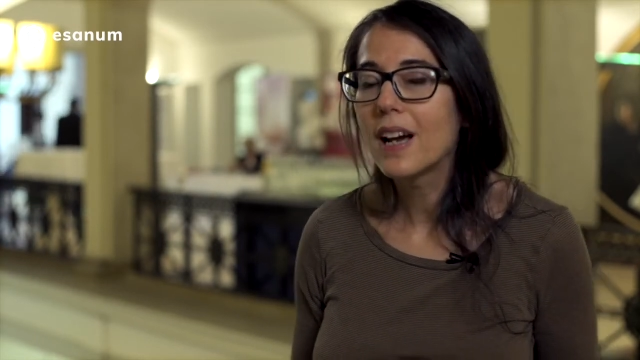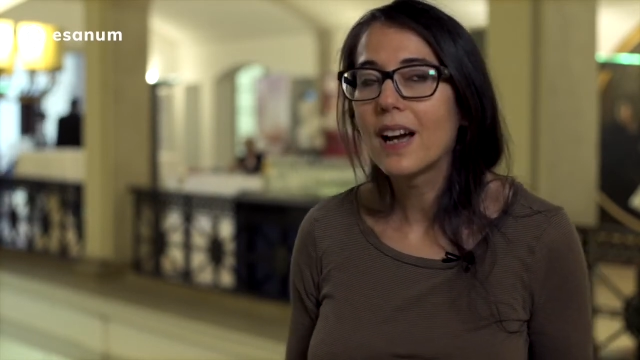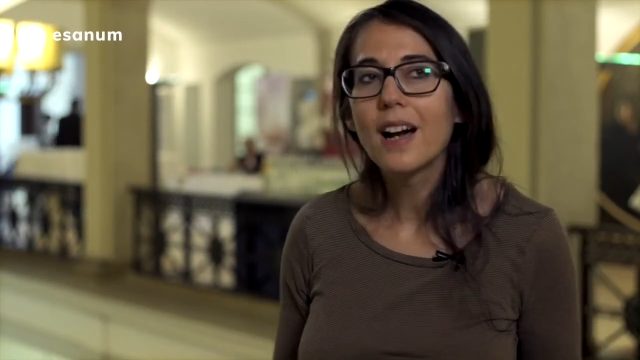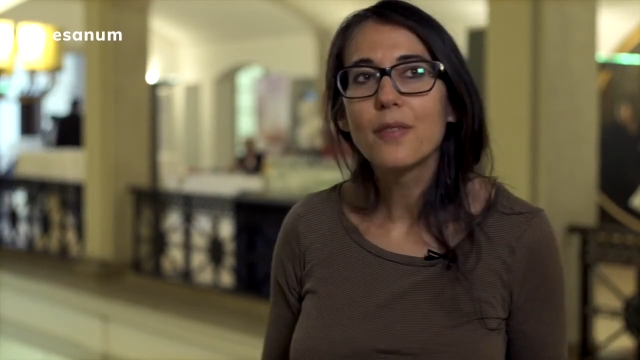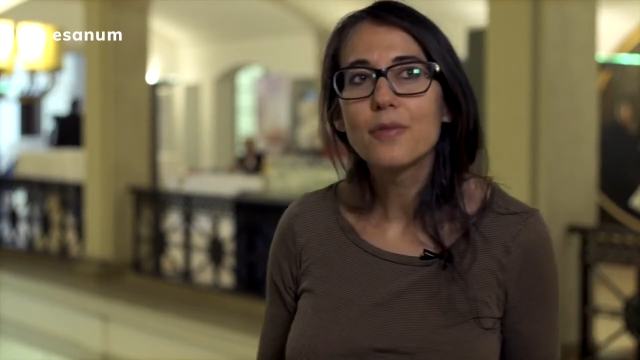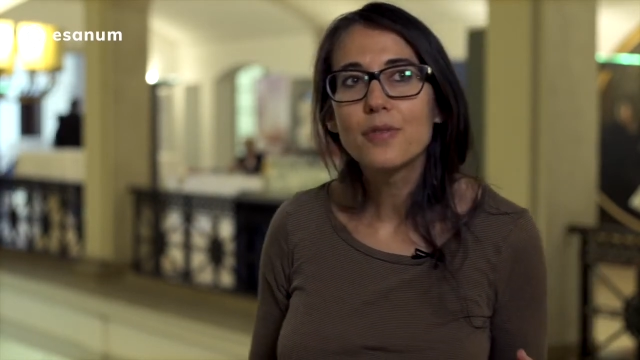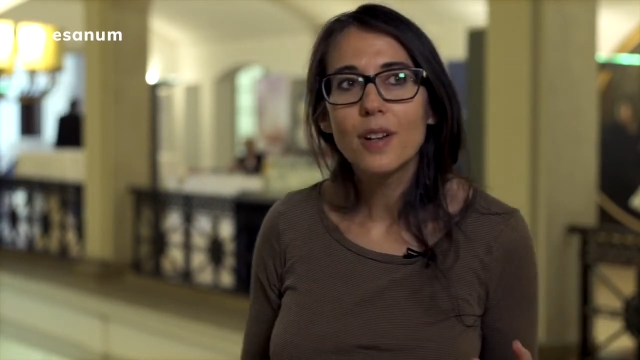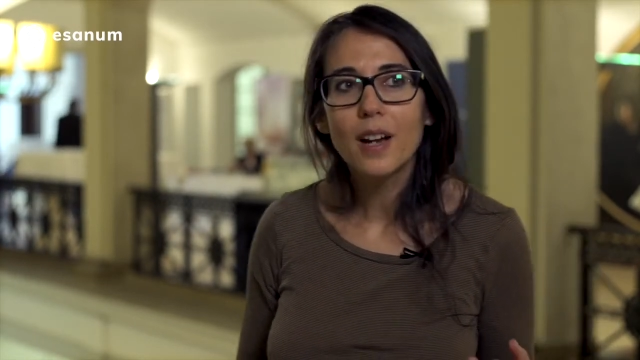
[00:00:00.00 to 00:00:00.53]

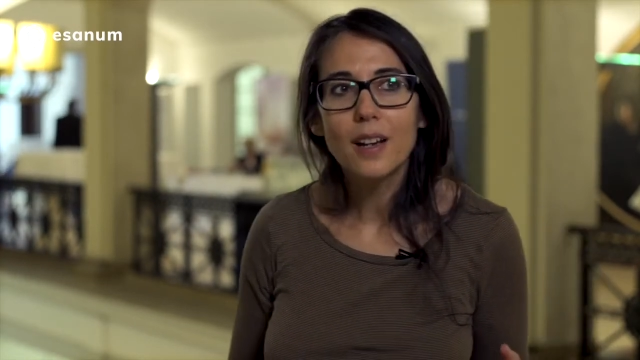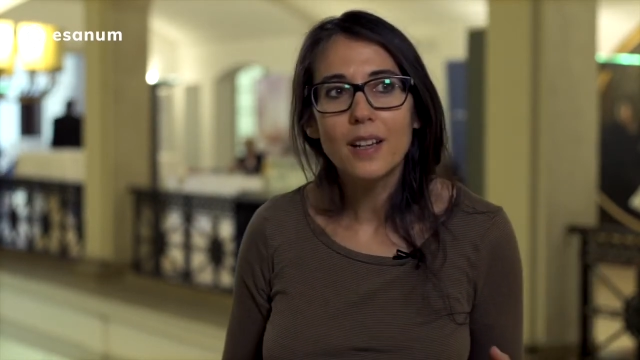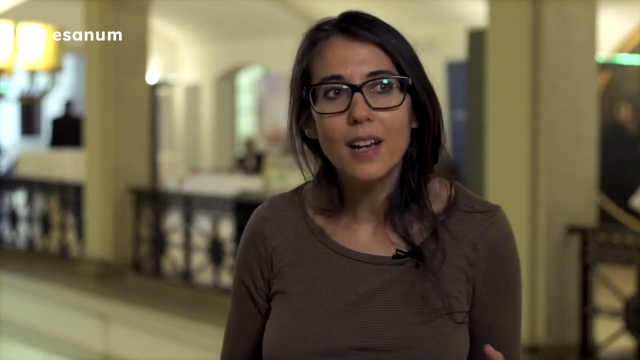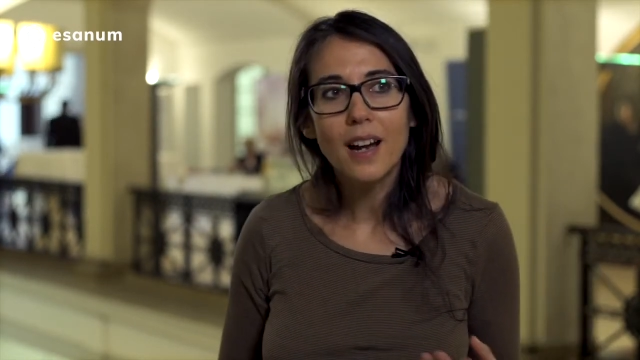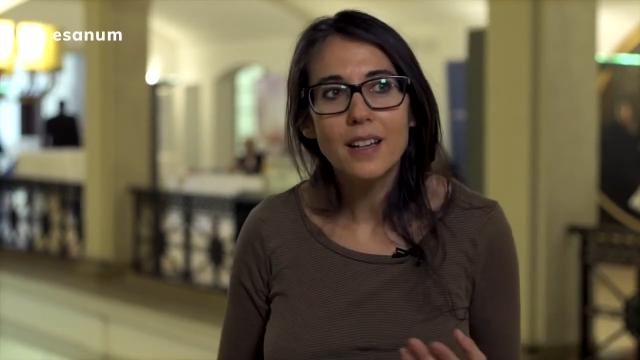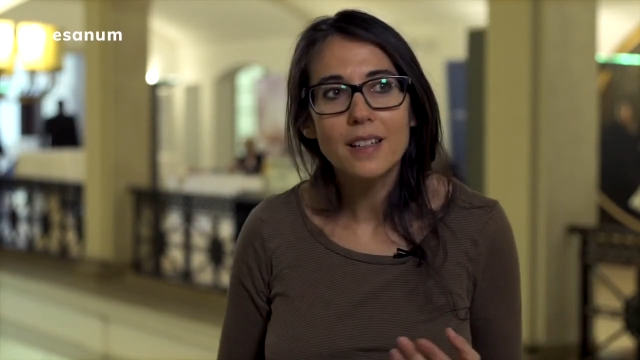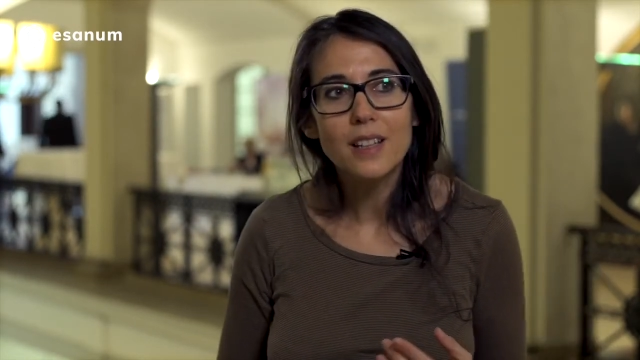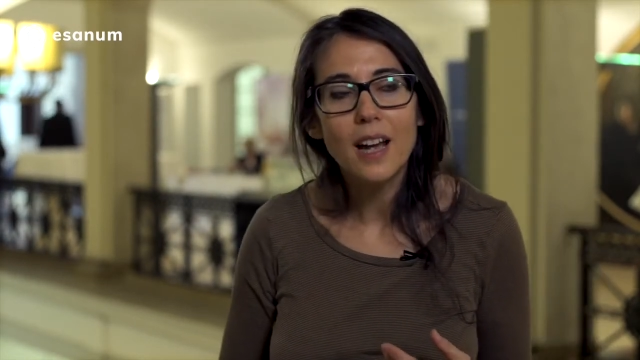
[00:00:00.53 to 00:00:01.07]

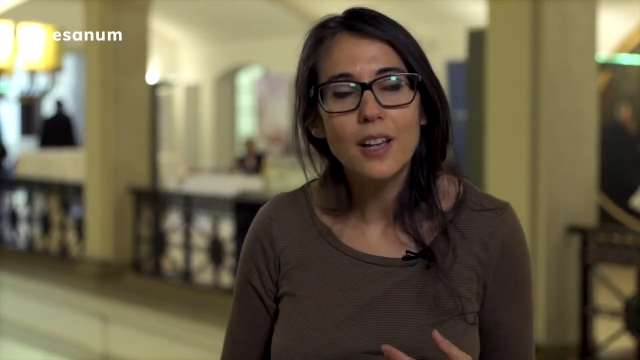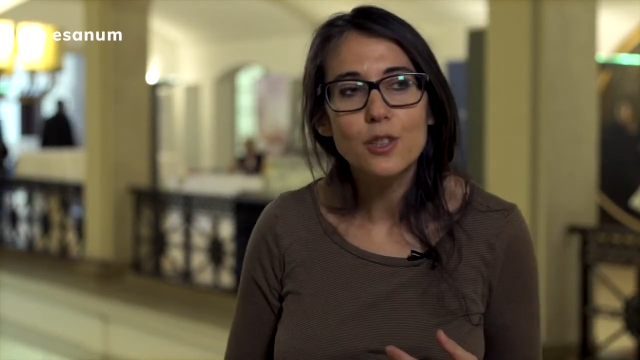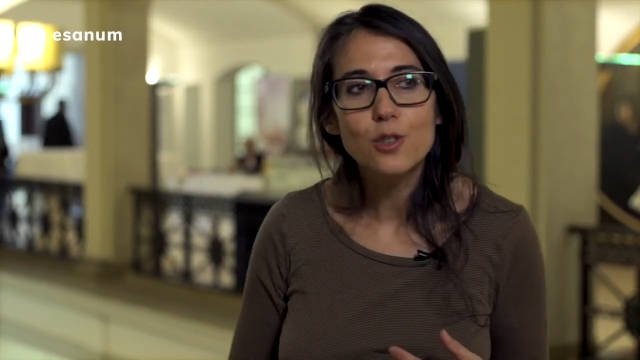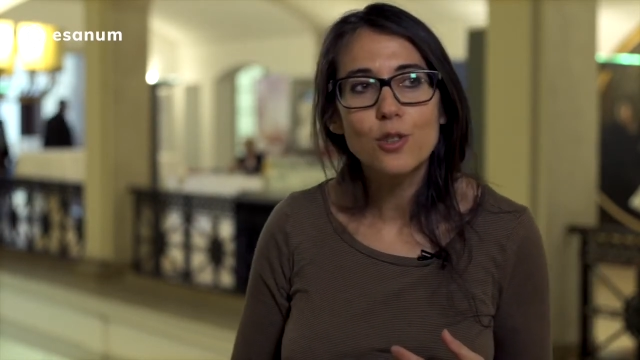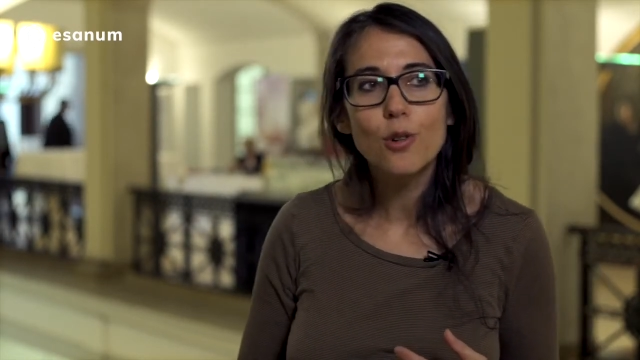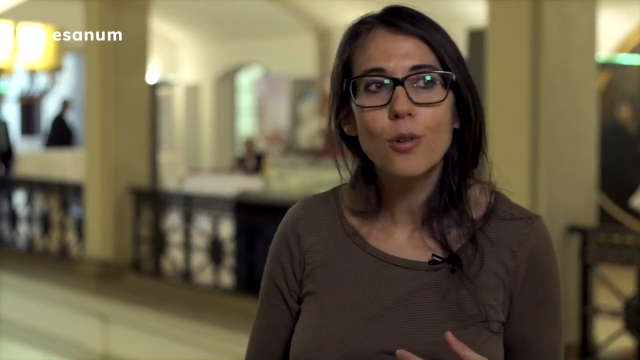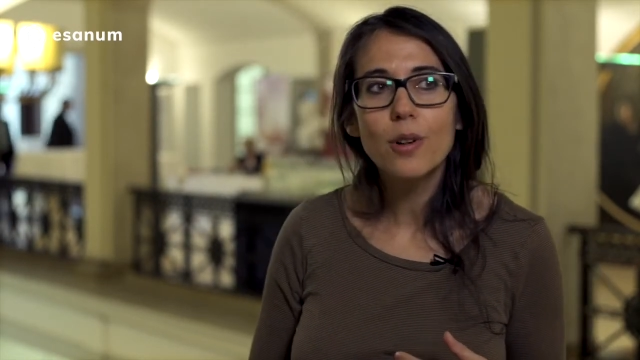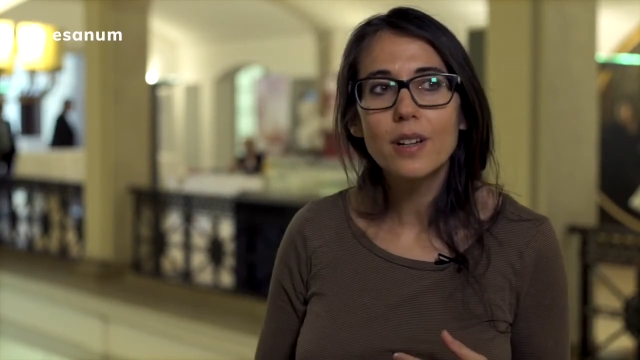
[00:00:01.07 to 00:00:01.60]
I
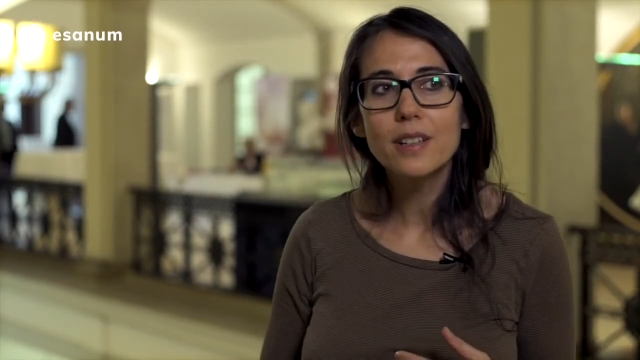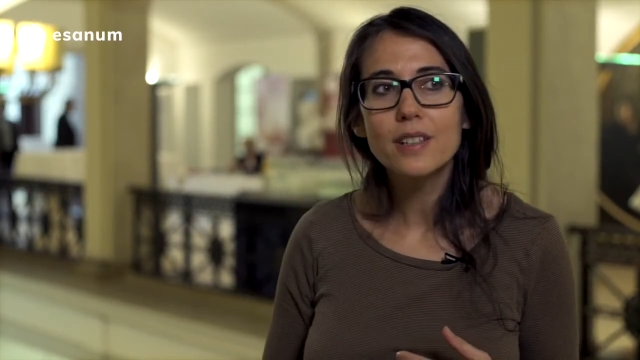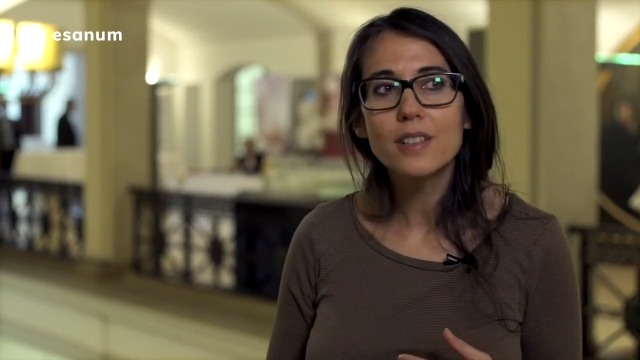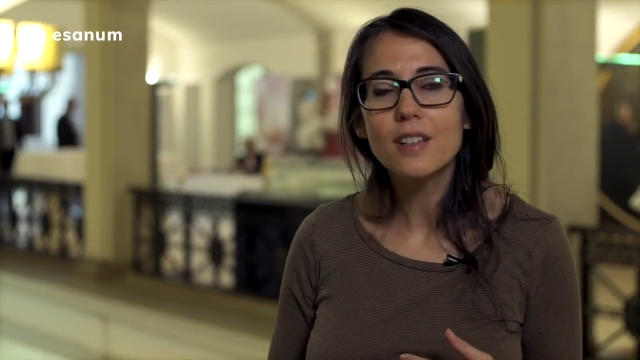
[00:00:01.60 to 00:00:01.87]
saw a